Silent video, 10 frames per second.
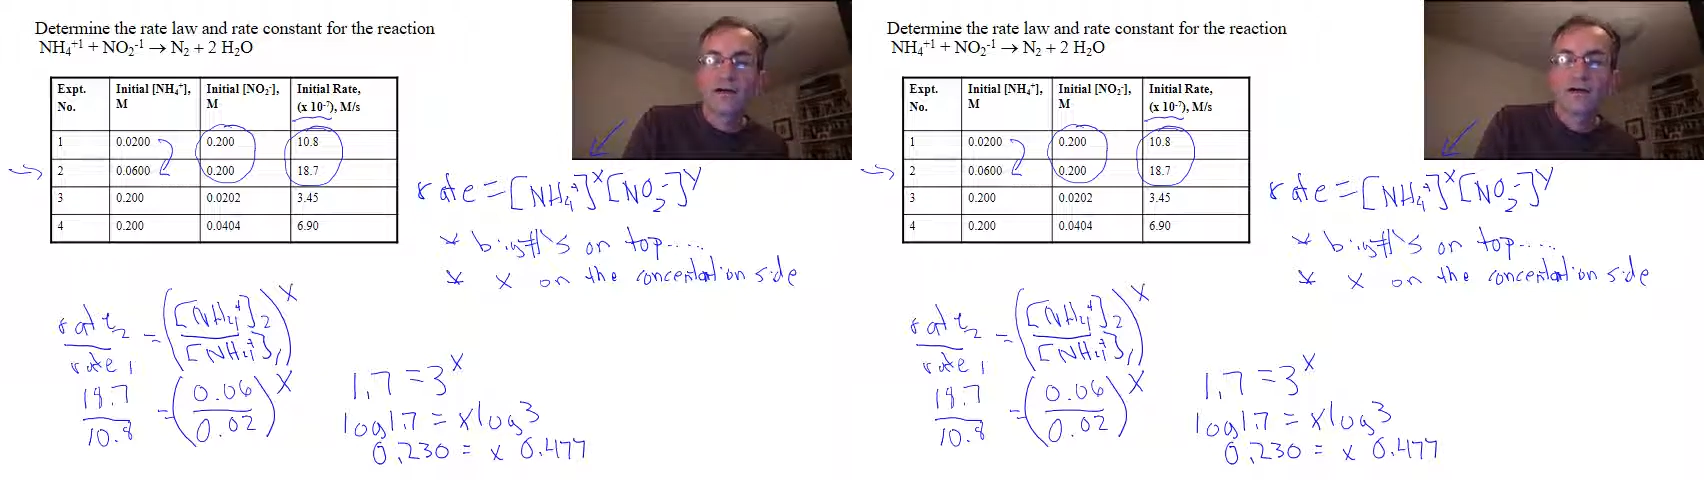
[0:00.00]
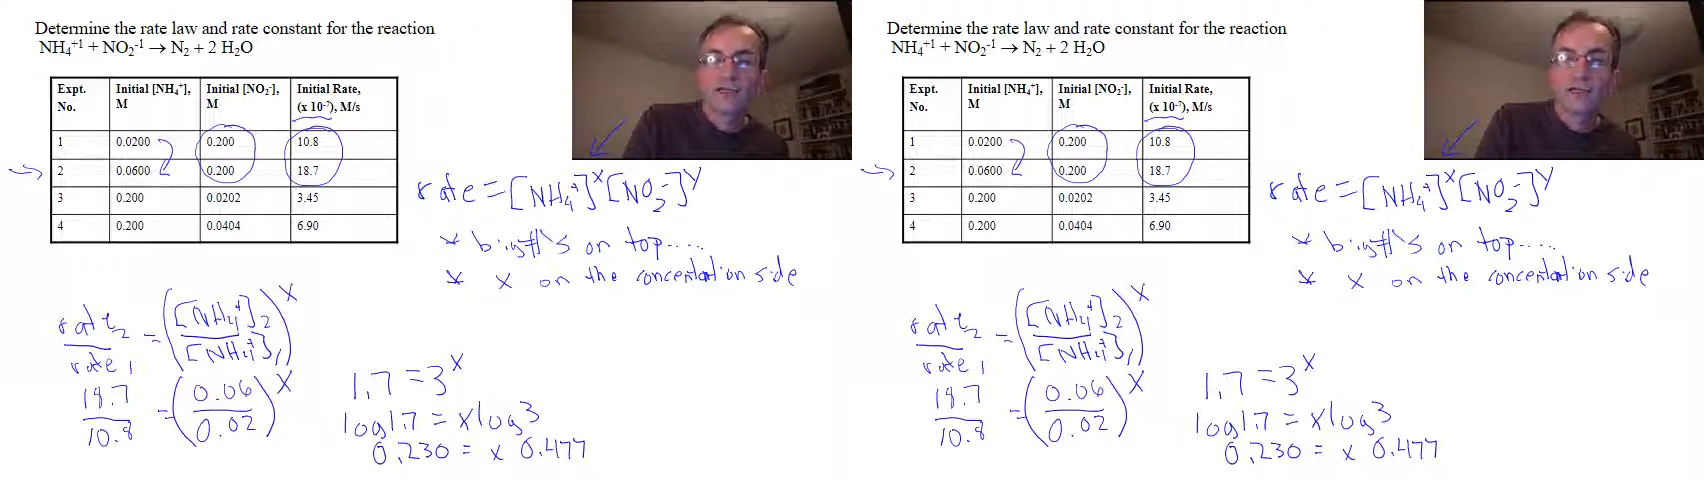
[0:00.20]

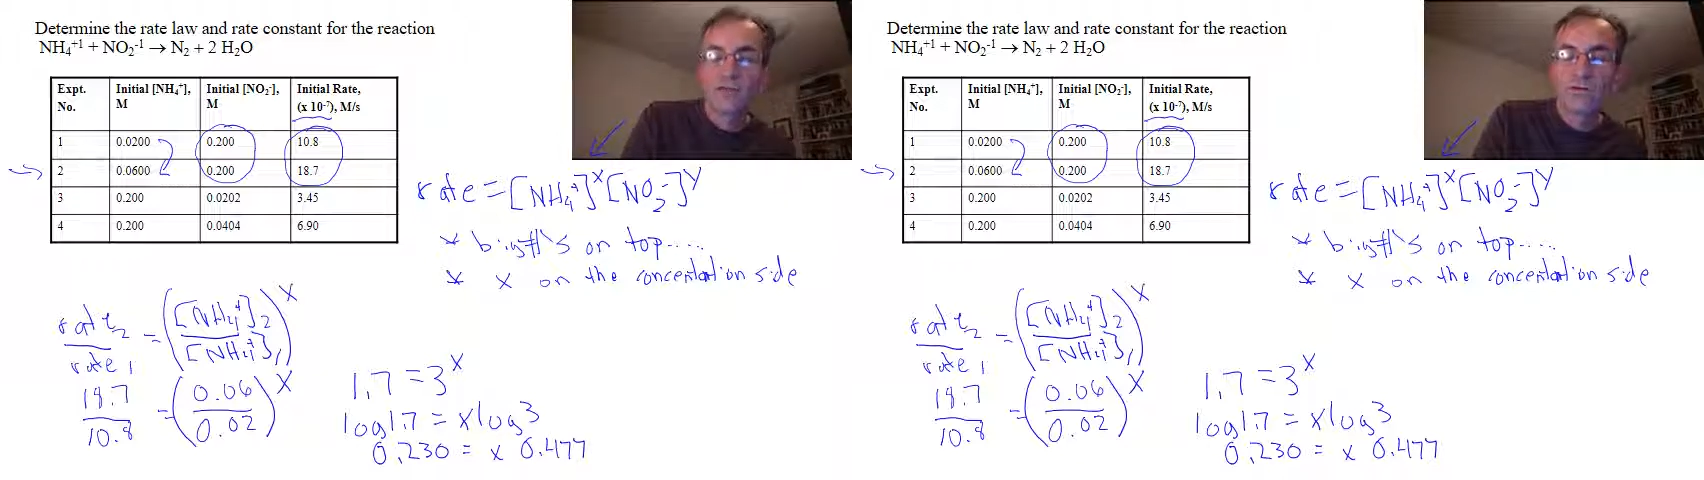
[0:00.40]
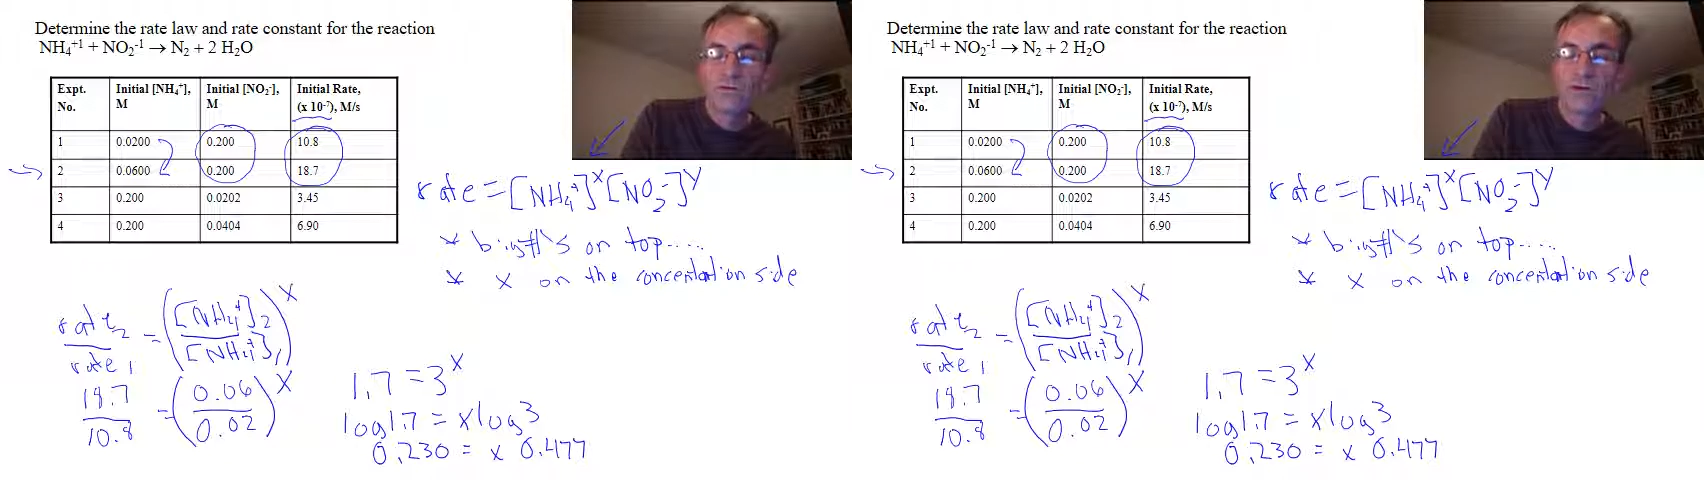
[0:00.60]
All right, let
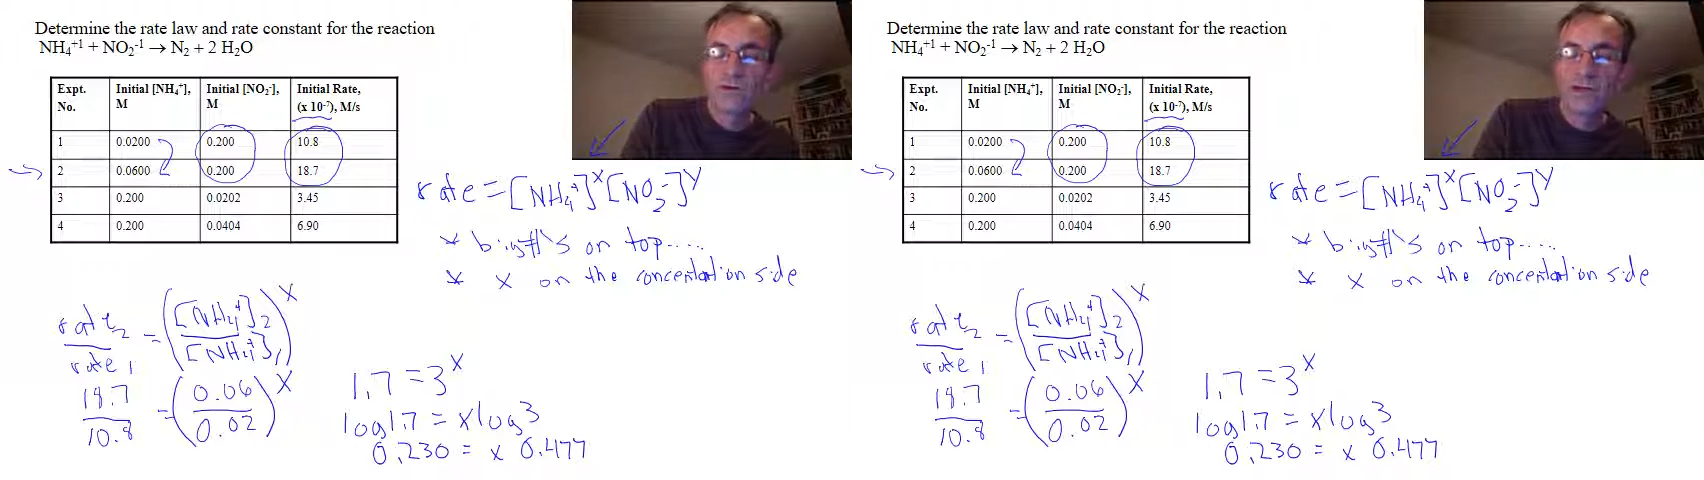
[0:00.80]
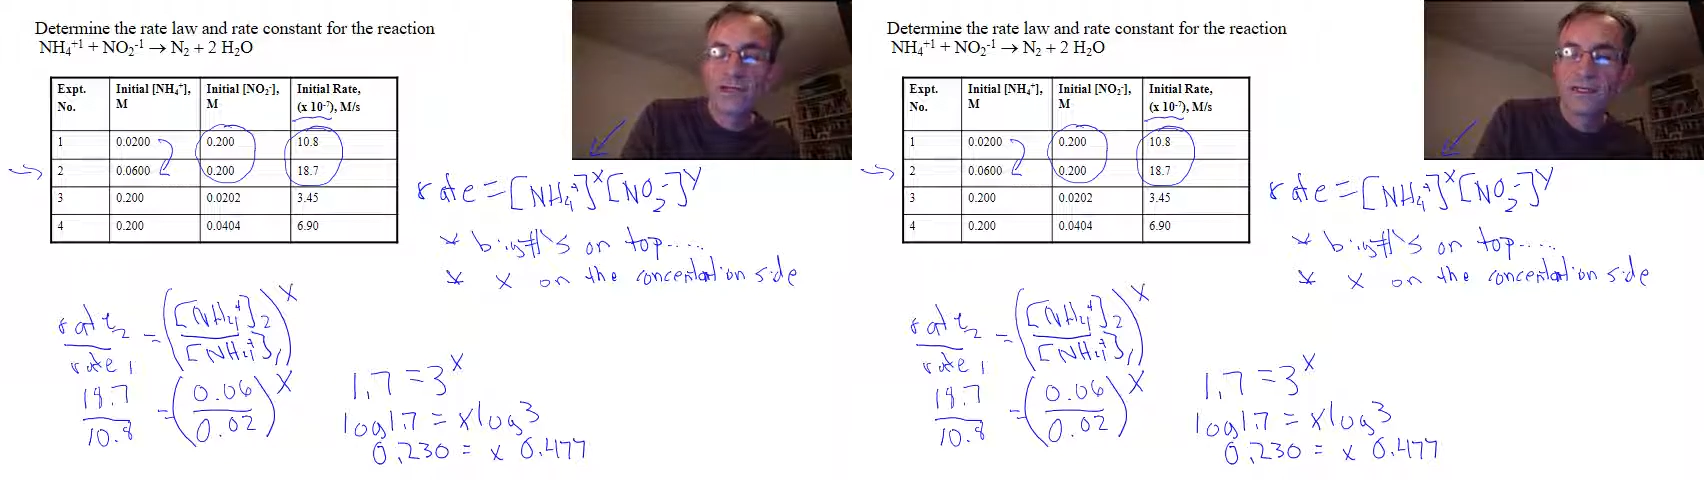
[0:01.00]
me
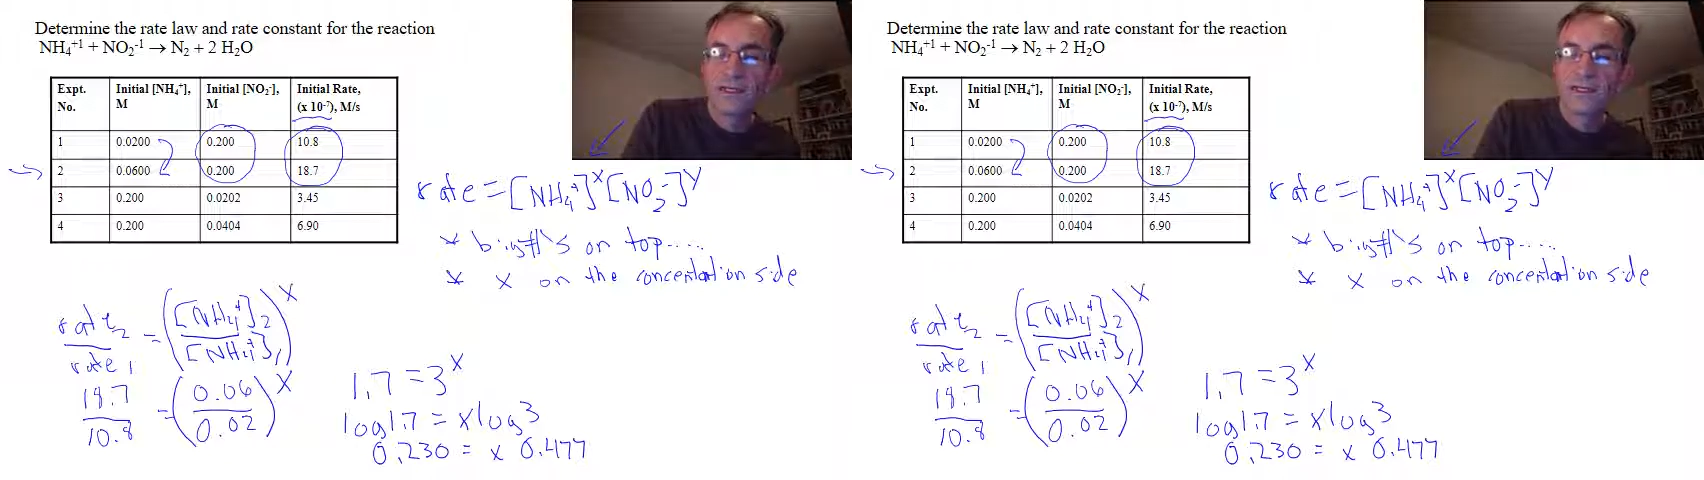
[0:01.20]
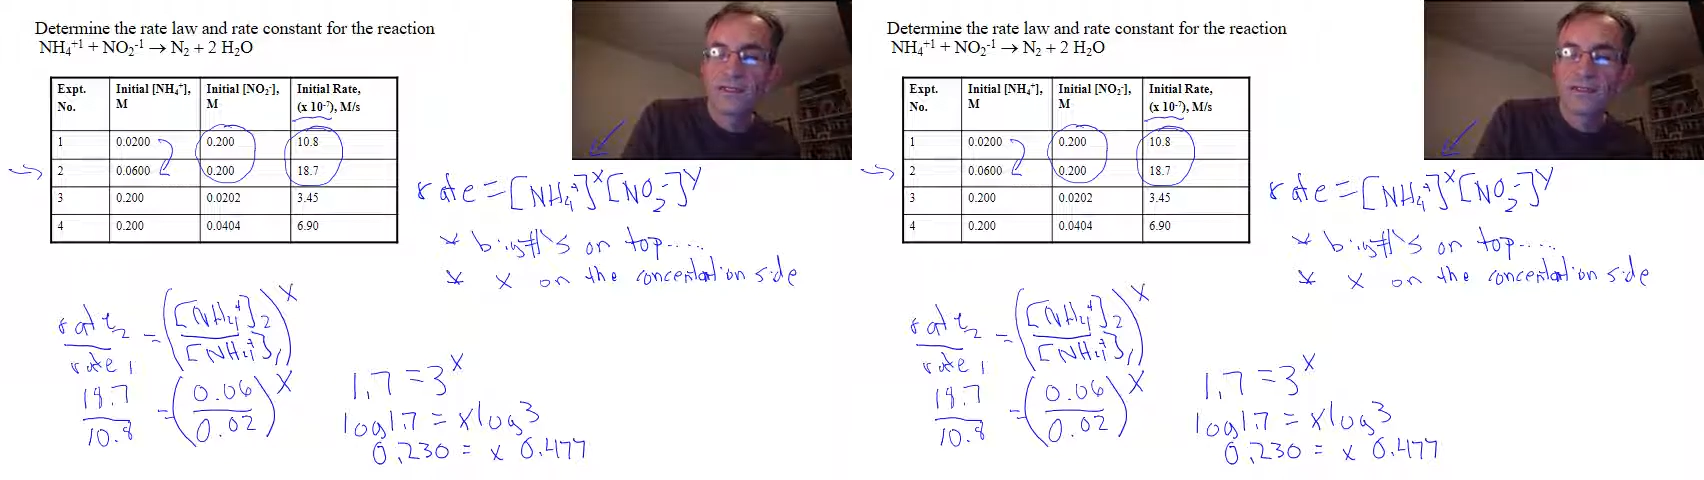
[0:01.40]
rewrite
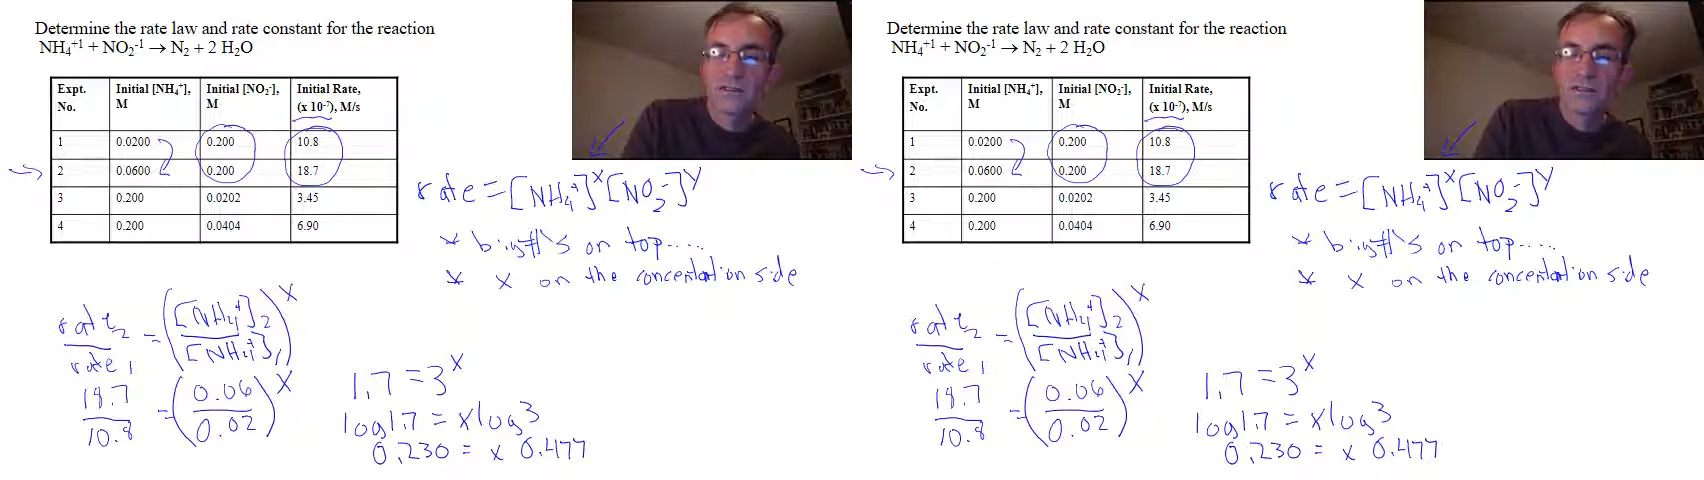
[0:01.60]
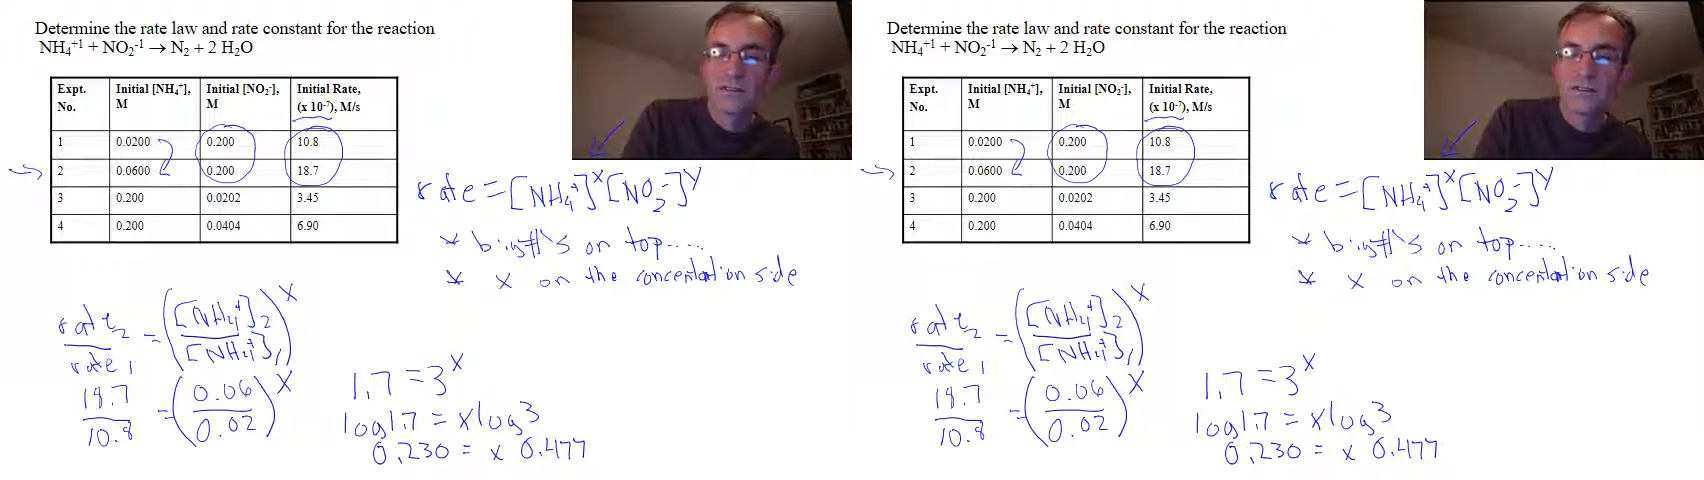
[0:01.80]
it up
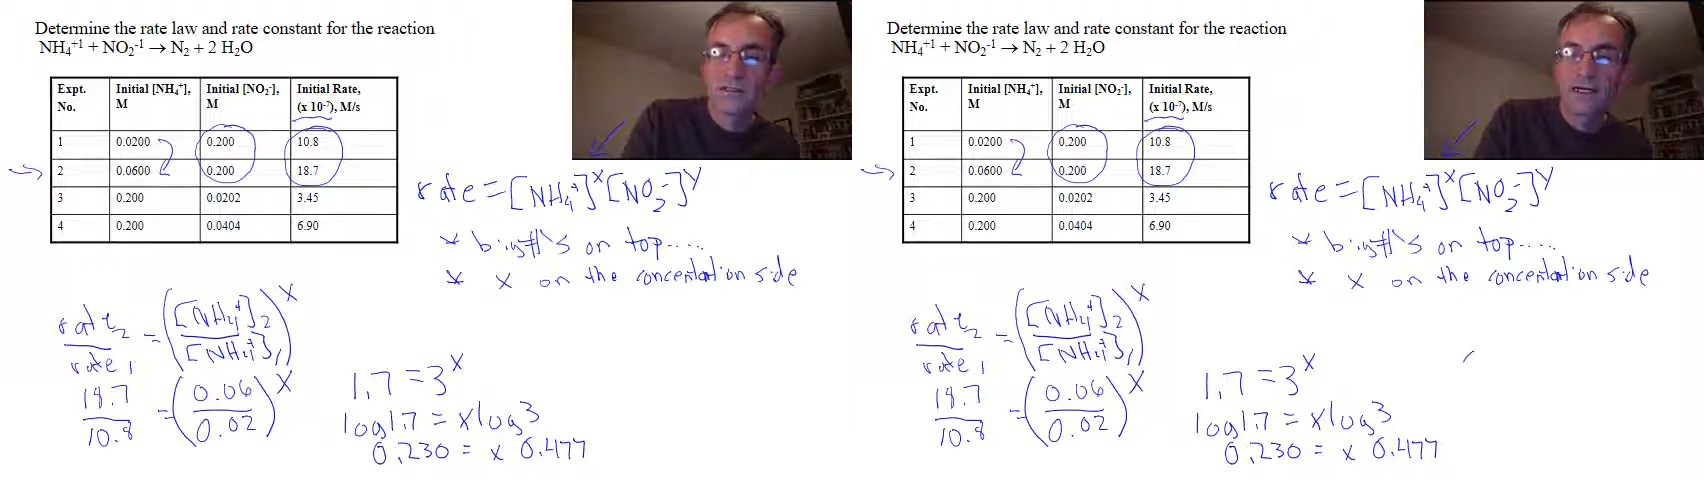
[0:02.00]
here,